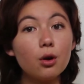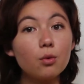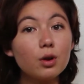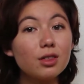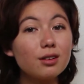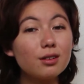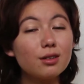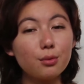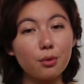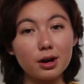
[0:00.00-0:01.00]
whether
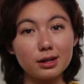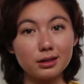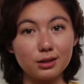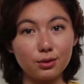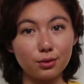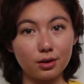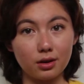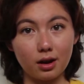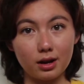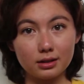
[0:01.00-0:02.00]
you want it to or
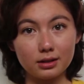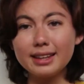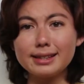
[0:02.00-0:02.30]
not.